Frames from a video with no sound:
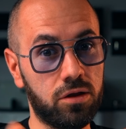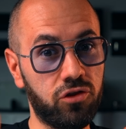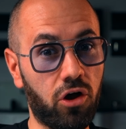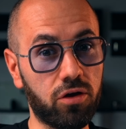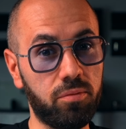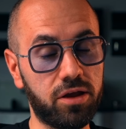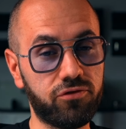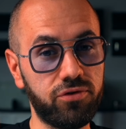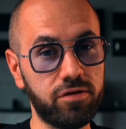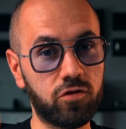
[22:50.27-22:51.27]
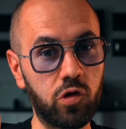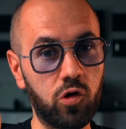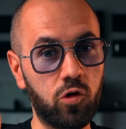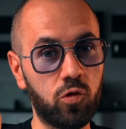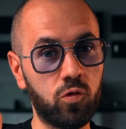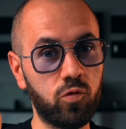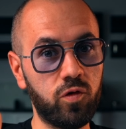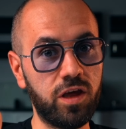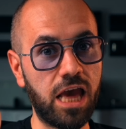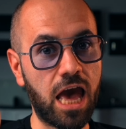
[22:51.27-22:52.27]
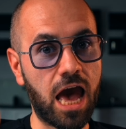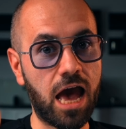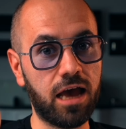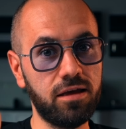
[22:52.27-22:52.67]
documentaries, so yeah,